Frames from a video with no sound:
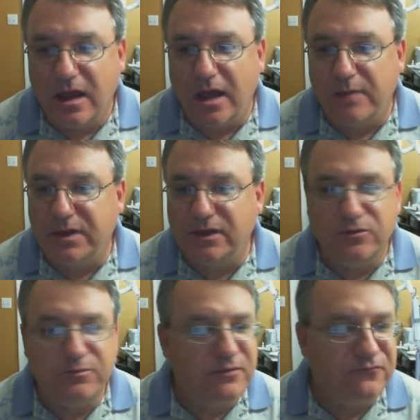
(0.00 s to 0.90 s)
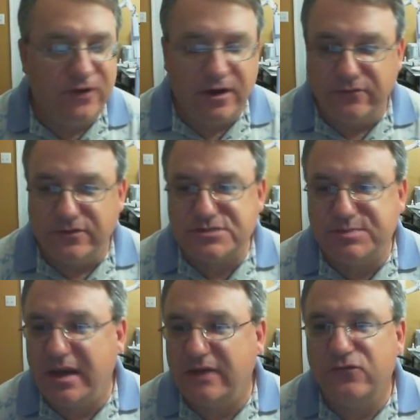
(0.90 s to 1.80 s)
I mean, you've been very
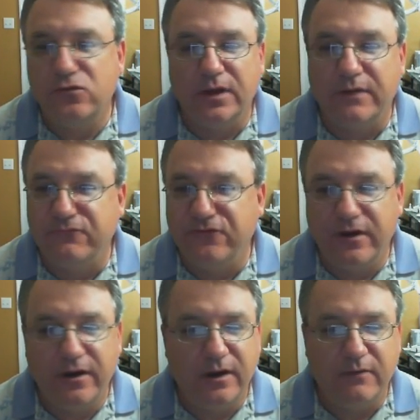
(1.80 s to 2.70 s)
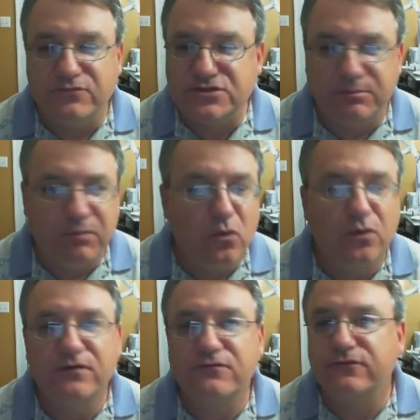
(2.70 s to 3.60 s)
respectful and very
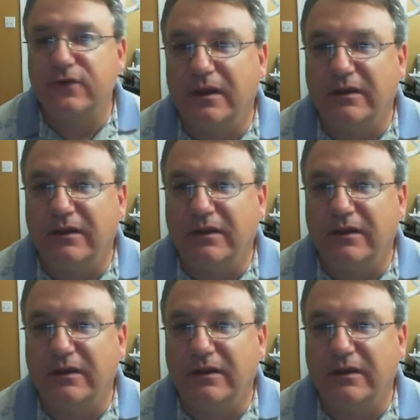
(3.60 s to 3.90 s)
supportive